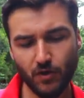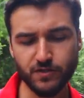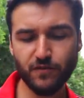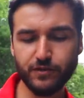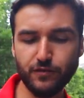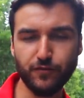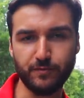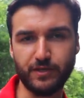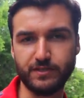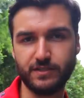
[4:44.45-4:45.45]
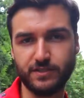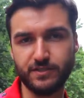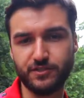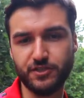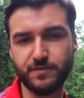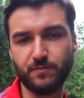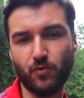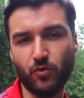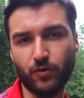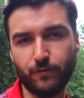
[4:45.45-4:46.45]
No, it's very different because it's just
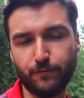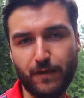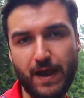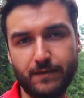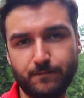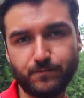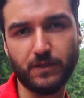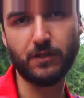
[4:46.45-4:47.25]
more fat. A